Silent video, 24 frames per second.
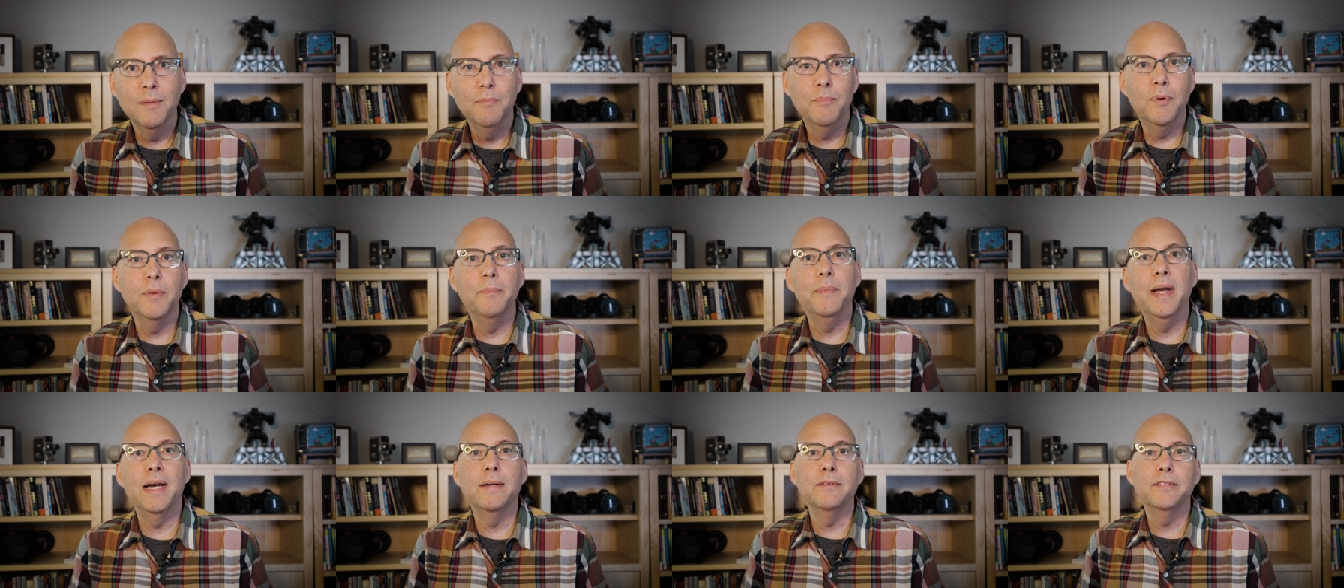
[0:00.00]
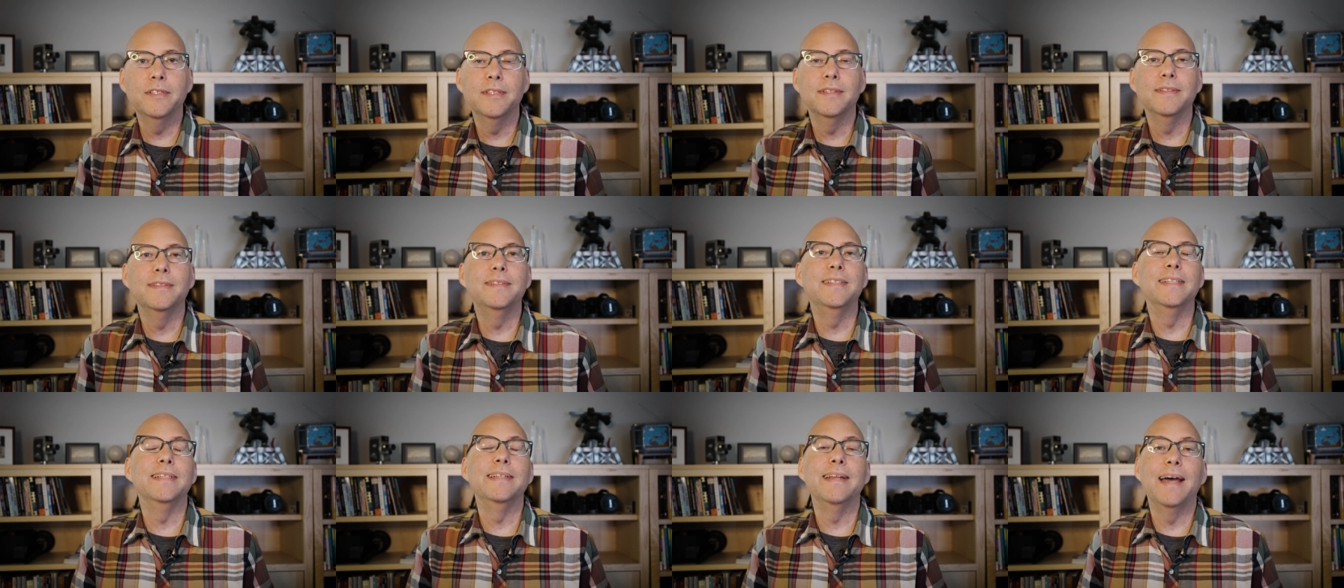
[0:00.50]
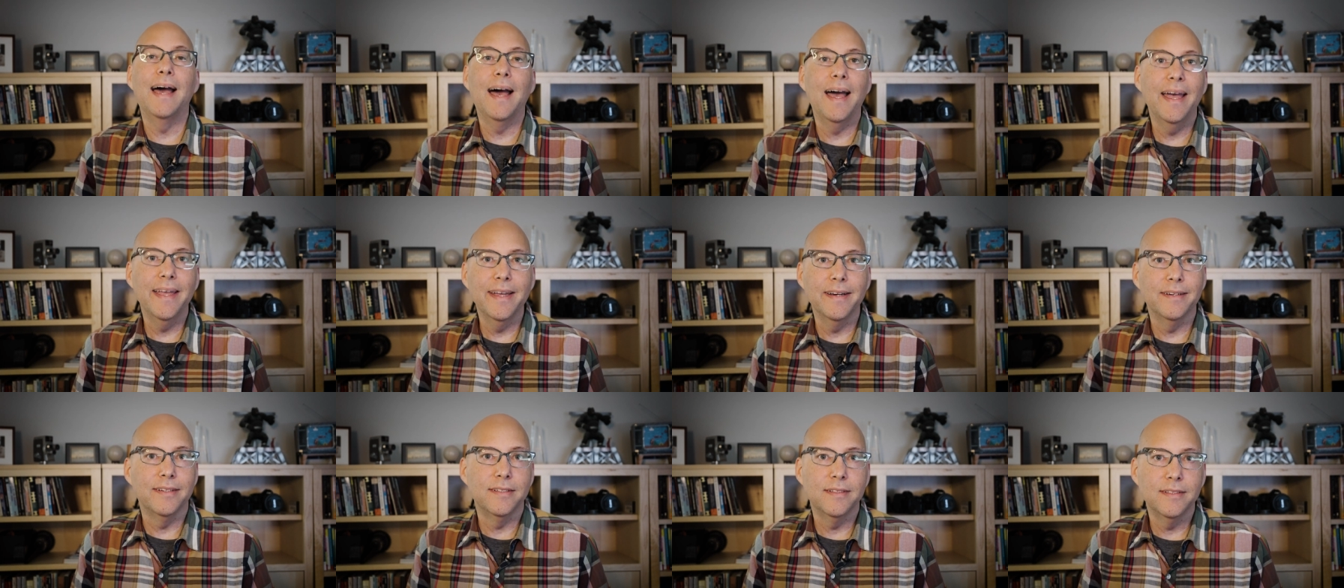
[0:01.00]
but Mount
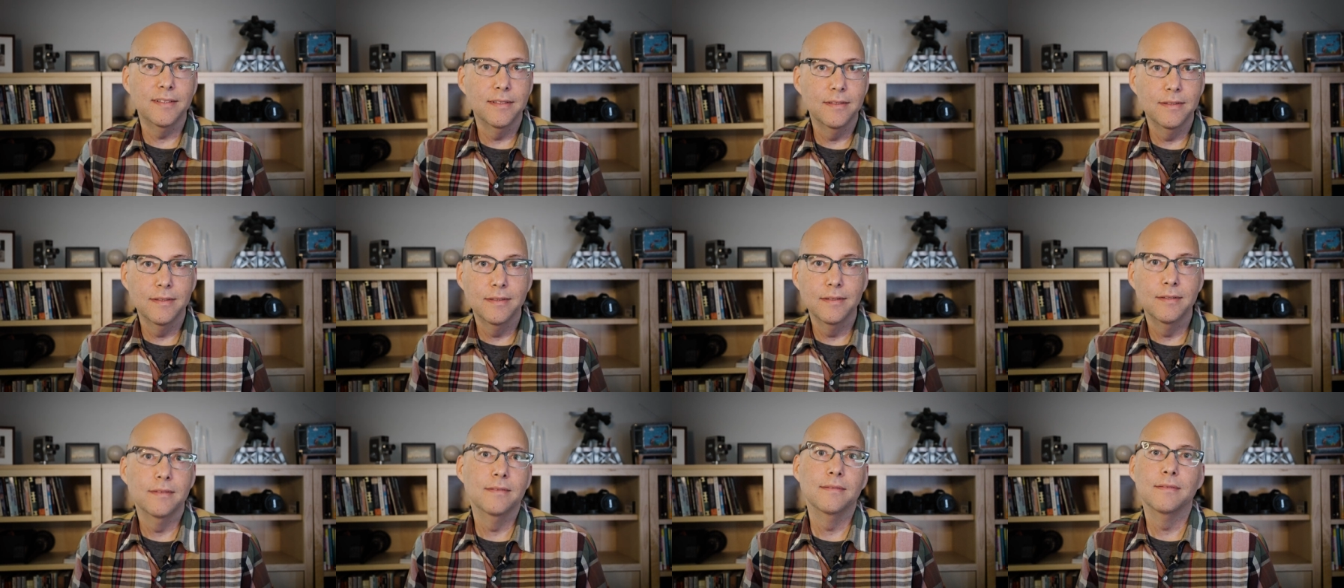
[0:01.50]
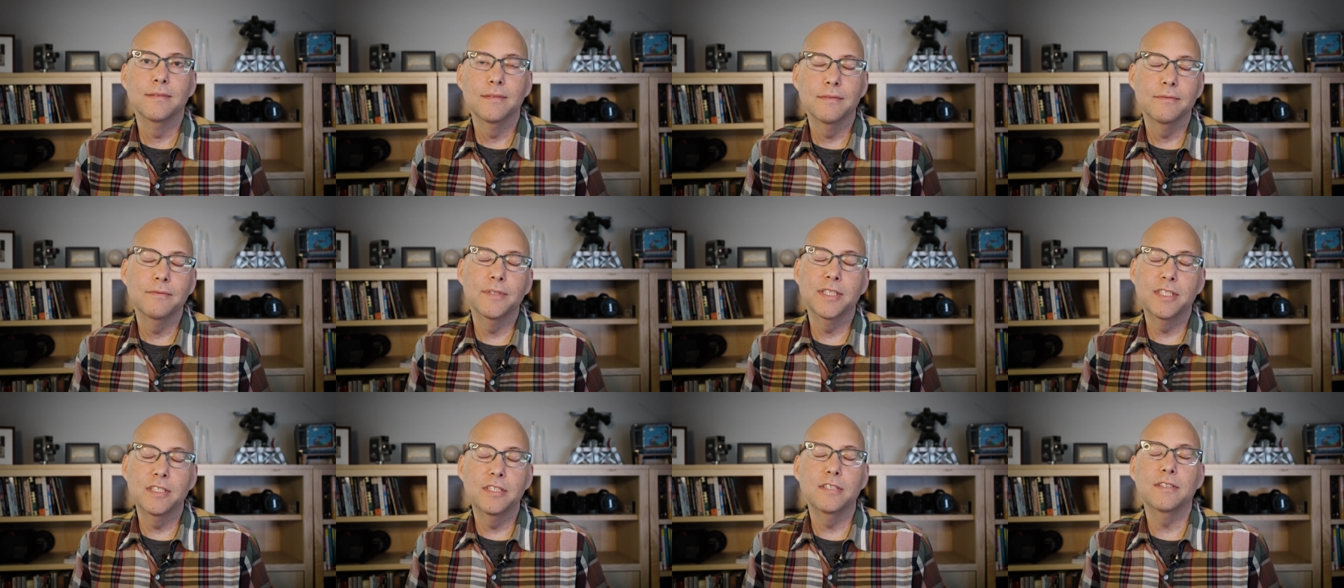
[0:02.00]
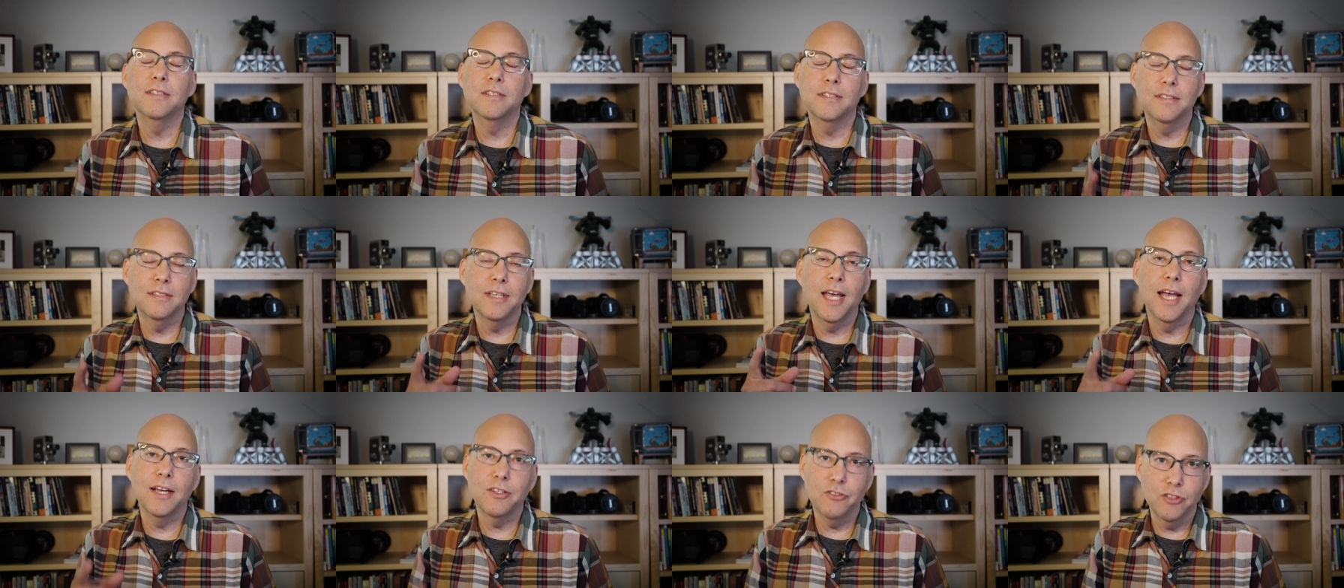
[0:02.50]
Denial, which
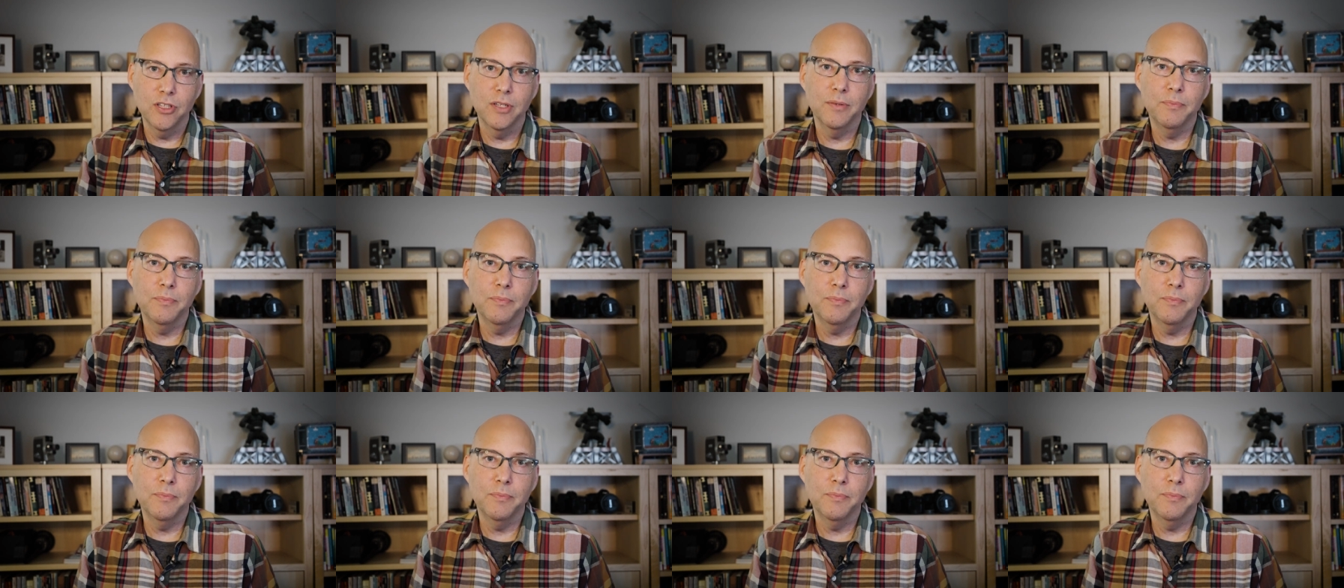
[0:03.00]
is actually